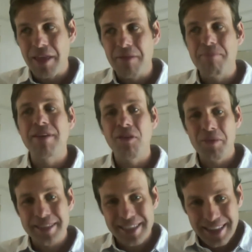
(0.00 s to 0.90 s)

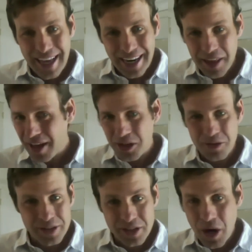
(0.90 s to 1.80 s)
before we did that, I thought
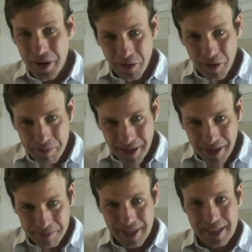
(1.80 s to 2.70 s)
there was no agreement,
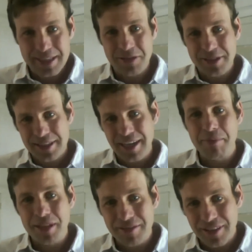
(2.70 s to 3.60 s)
because there was a
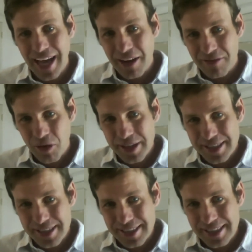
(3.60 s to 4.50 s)
couple of loud
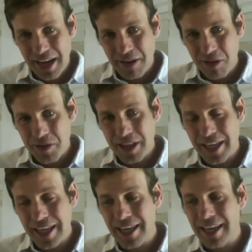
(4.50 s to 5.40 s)
voices that were
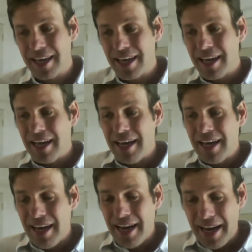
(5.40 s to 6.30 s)
really
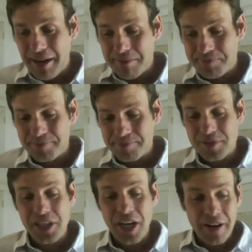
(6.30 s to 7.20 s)

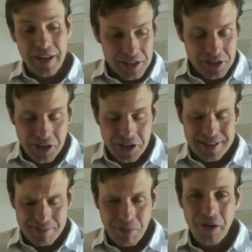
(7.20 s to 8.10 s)
sharing
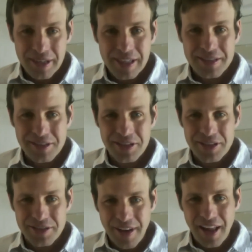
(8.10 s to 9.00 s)
concerns, important
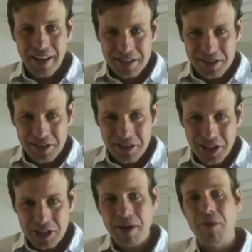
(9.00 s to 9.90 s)
concerns, valid
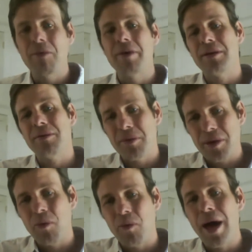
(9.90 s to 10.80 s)
concerns. But when
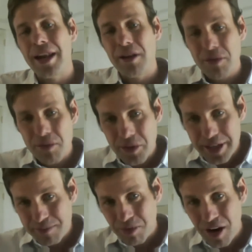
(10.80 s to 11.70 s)
we went through
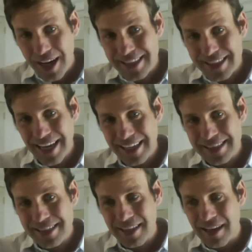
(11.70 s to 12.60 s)
this
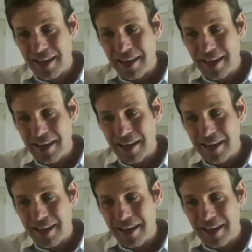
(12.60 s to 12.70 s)
process,